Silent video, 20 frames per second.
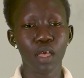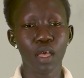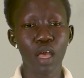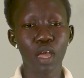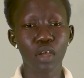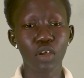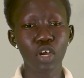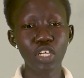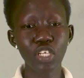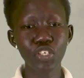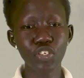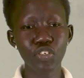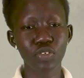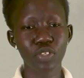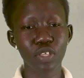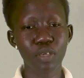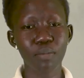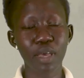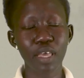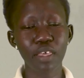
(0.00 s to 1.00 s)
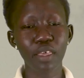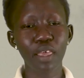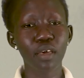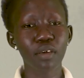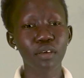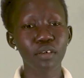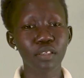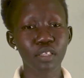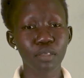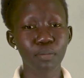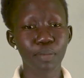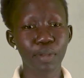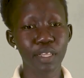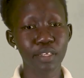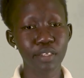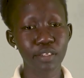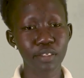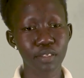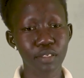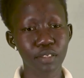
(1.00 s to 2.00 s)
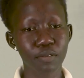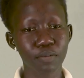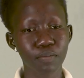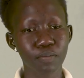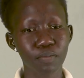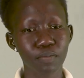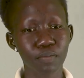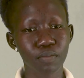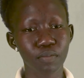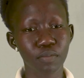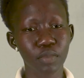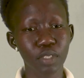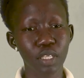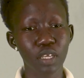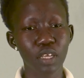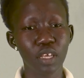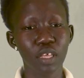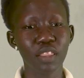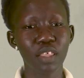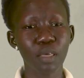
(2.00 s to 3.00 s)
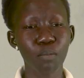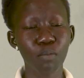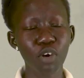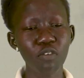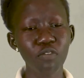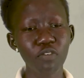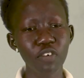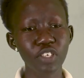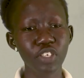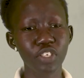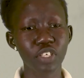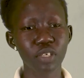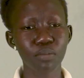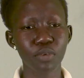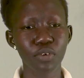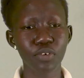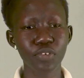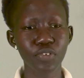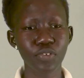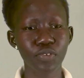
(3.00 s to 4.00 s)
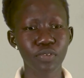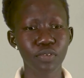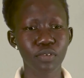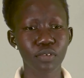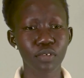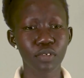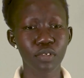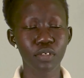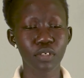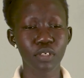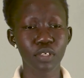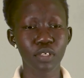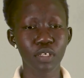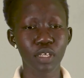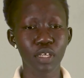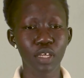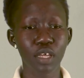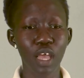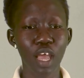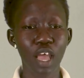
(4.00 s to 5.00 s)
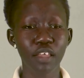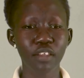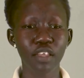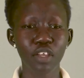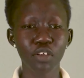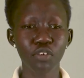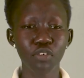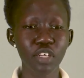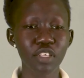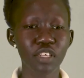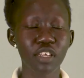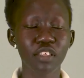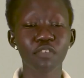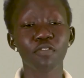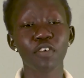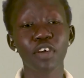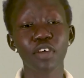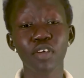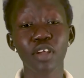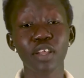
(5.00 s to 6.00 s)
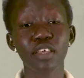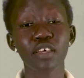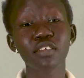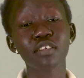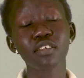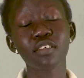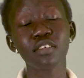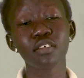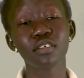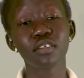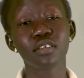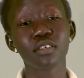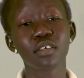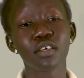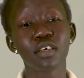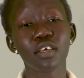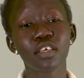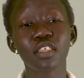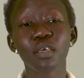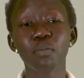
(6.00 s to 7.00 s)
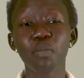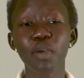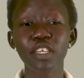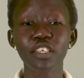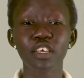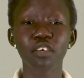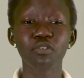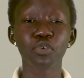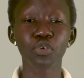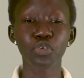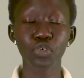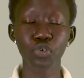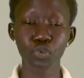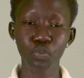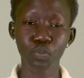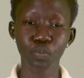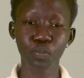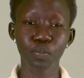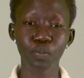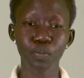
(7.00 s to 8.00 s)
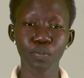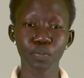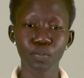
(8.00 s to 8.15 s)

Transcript: According to the My Healthy Plate, the more vegetables and the greater the variety, the better for you.